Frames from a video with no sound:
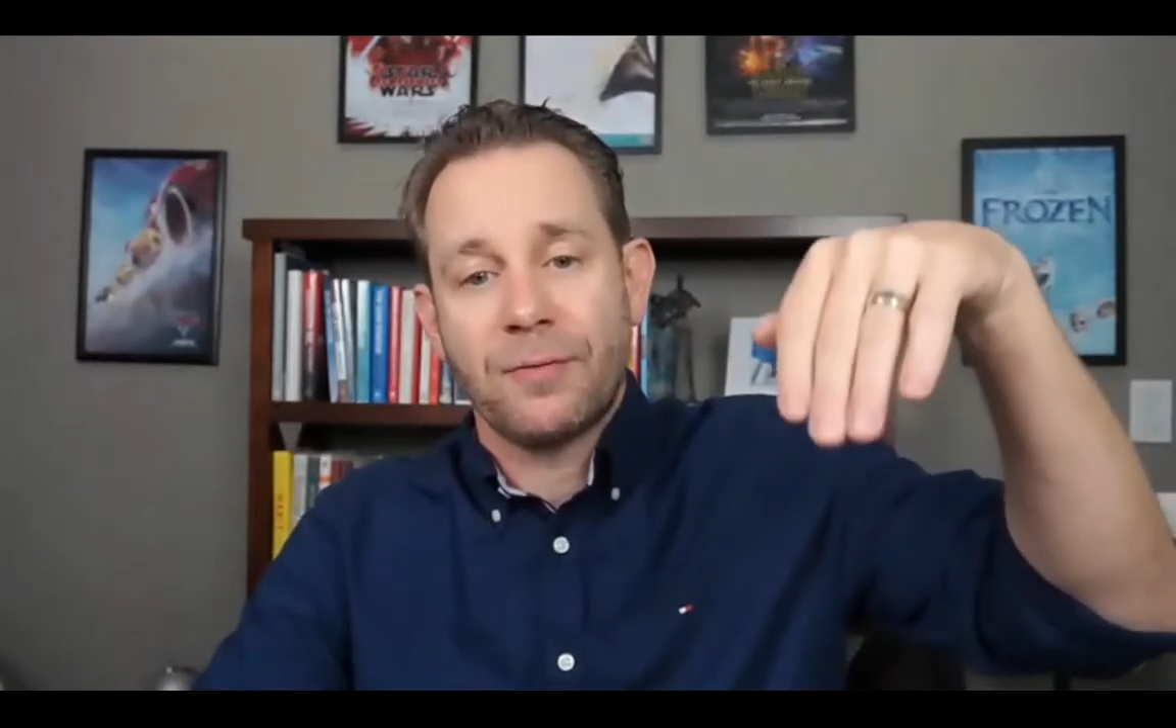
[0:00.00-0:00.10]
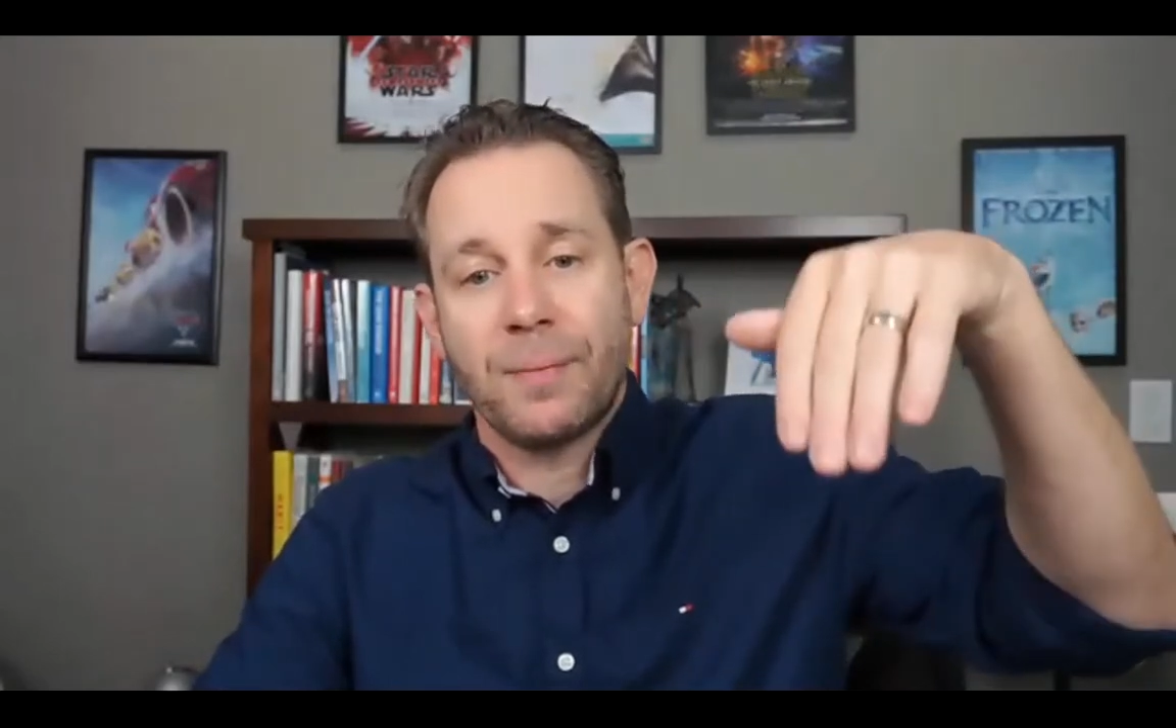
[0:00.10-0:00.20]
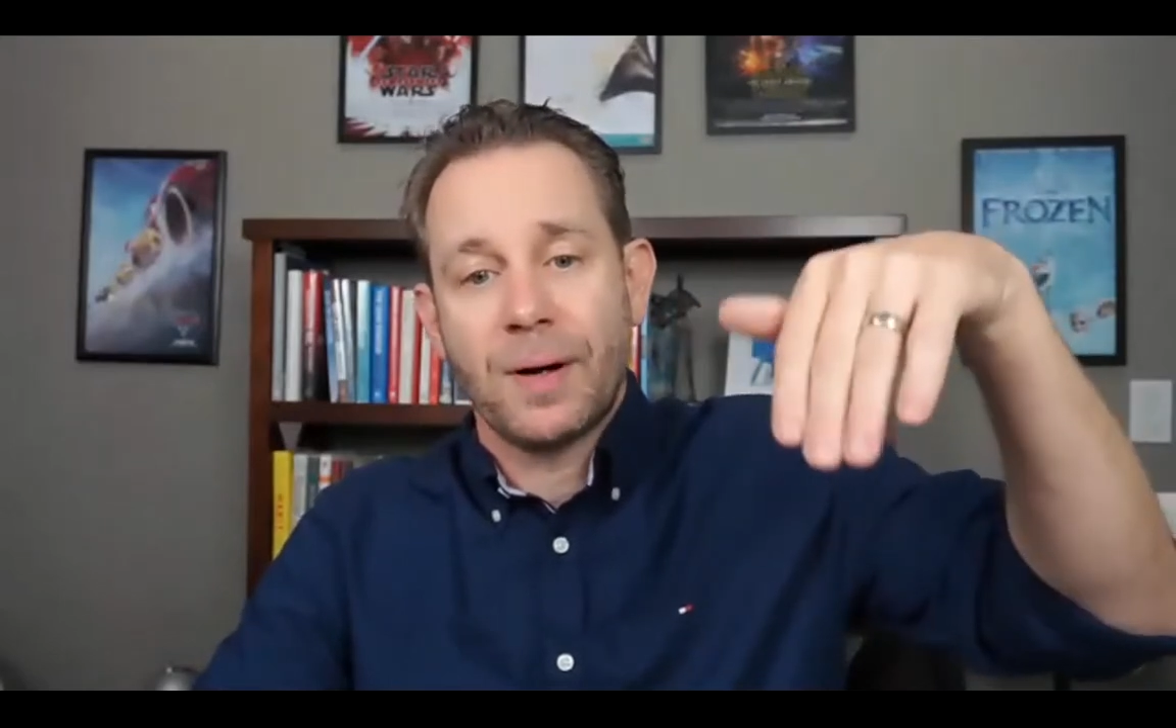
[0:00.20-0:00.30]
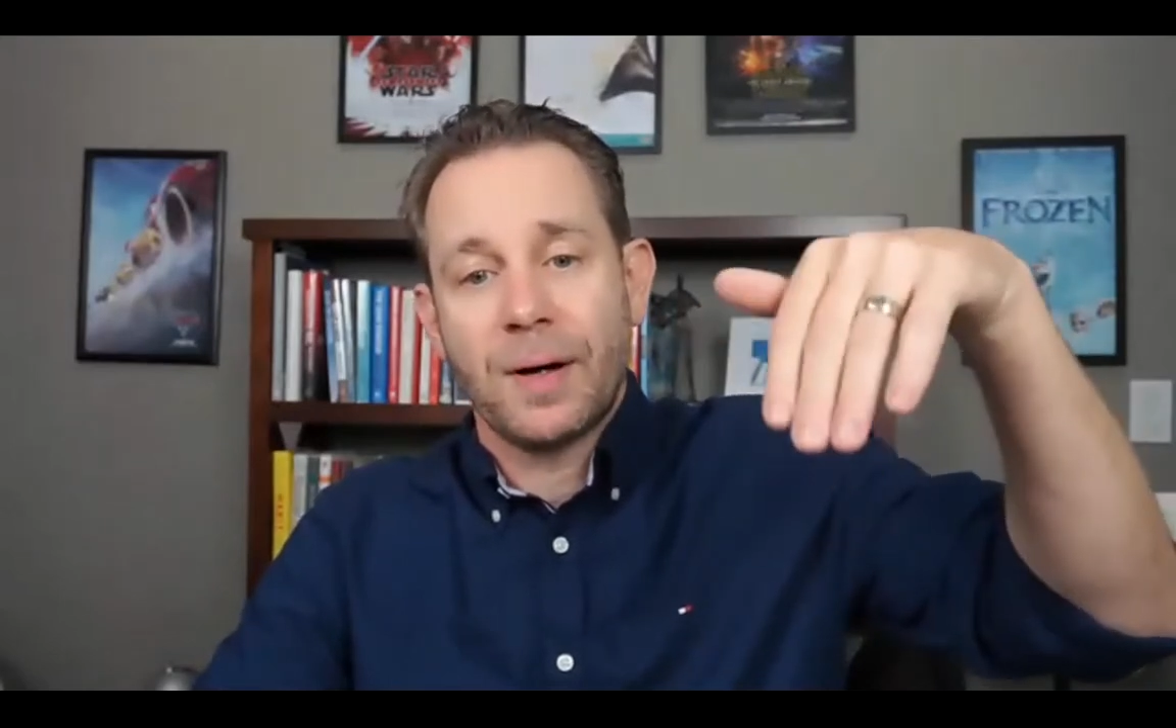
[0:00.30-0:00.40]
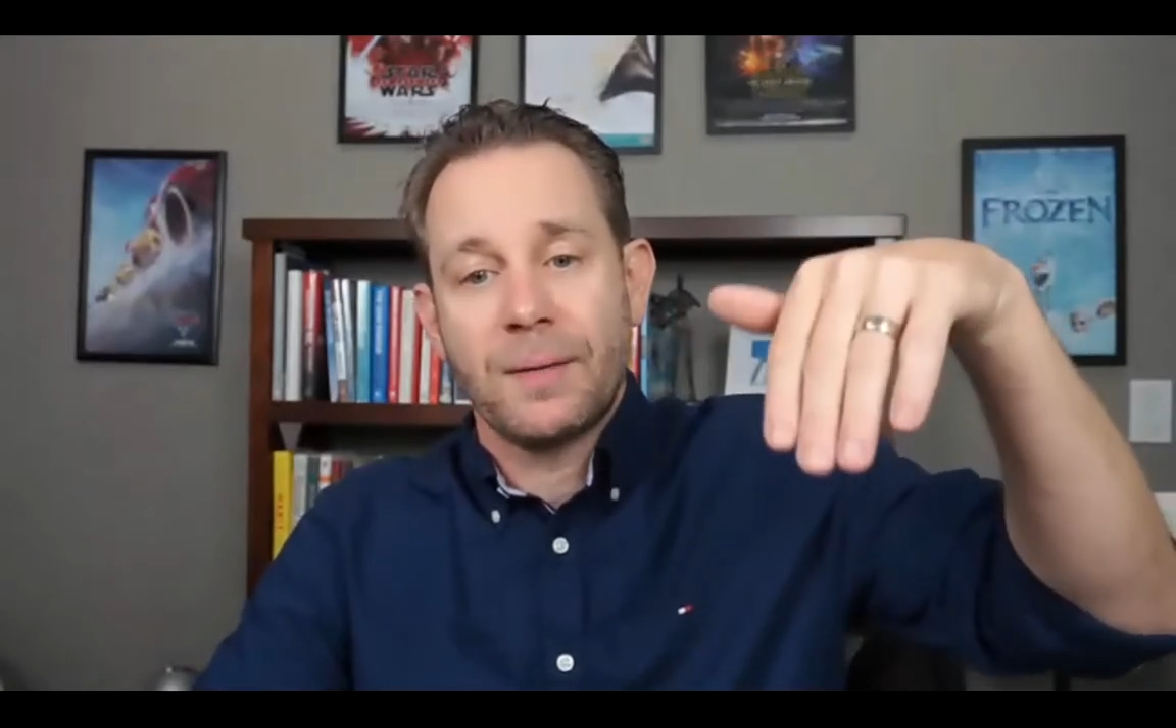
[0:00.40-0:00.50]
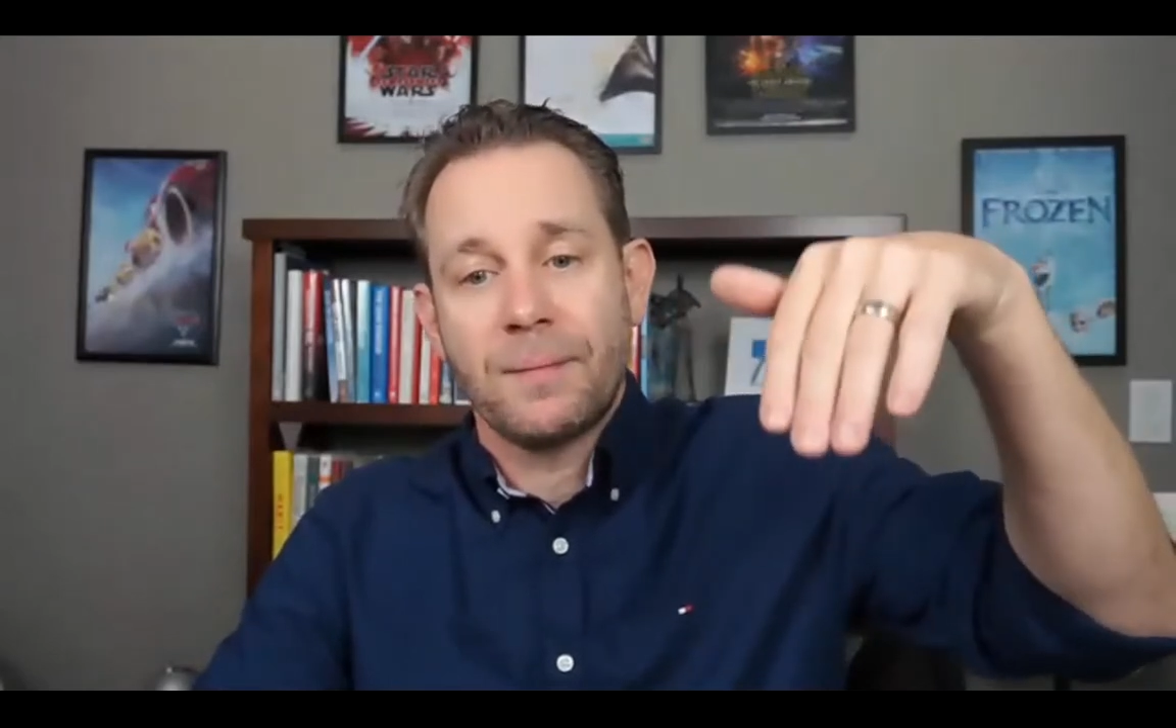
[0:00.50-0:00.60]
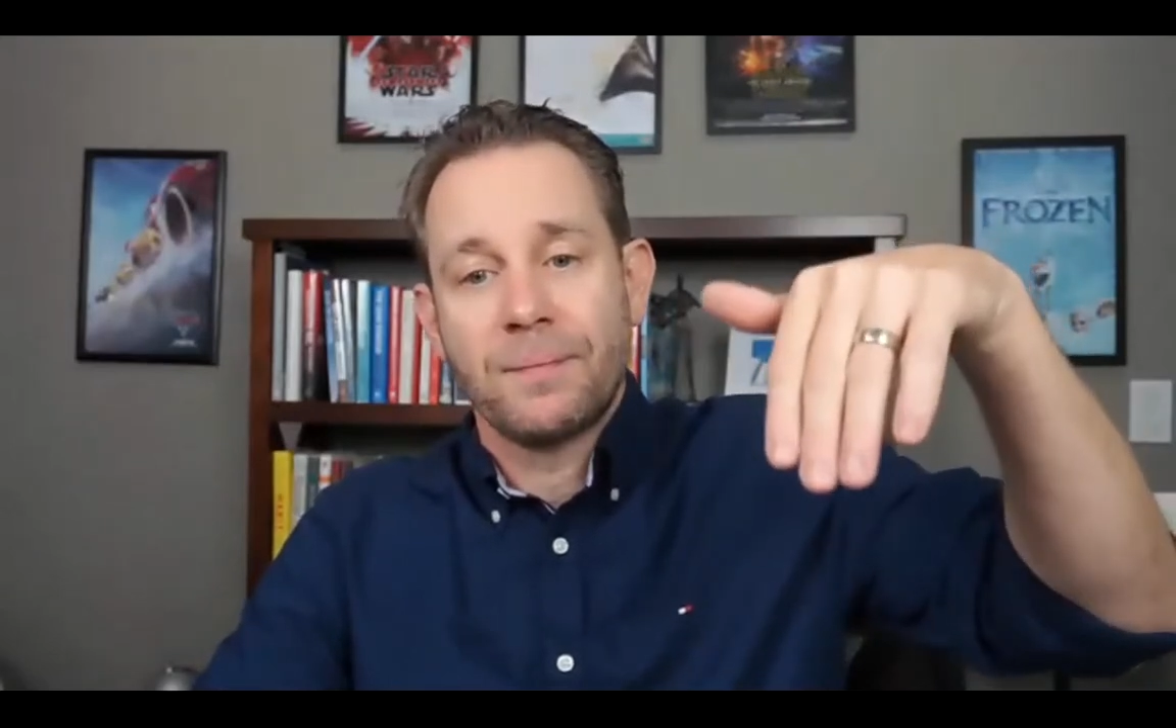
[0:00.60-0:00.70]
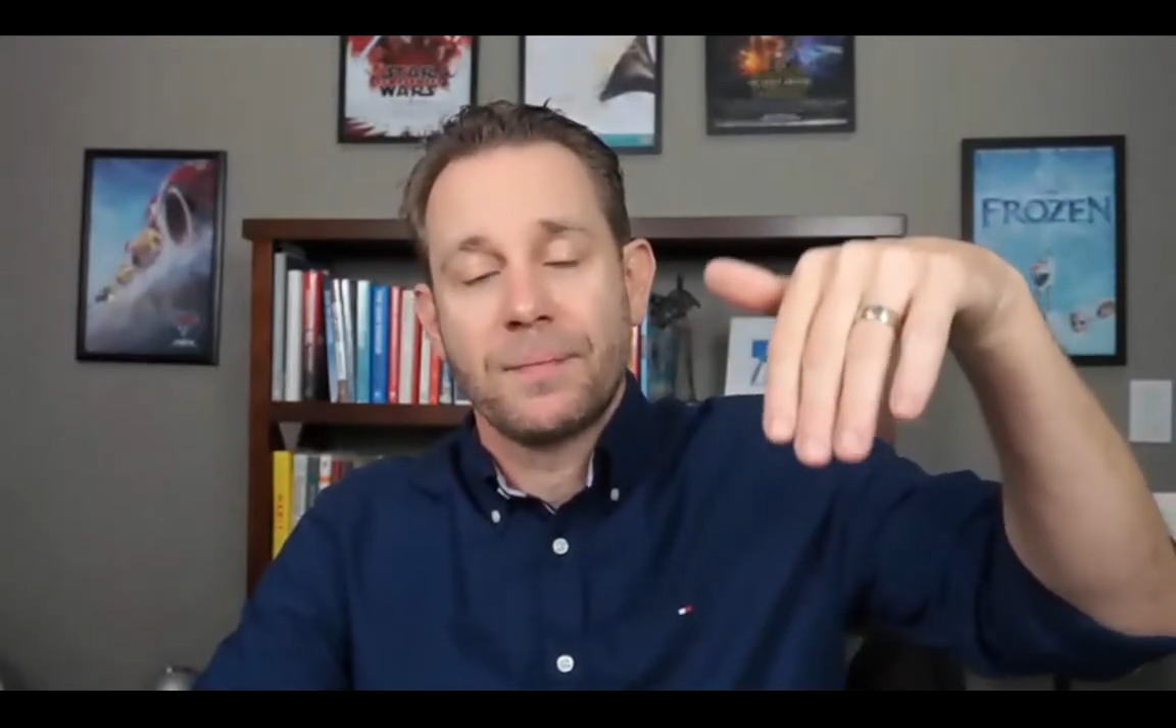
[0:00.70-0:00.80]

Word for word: my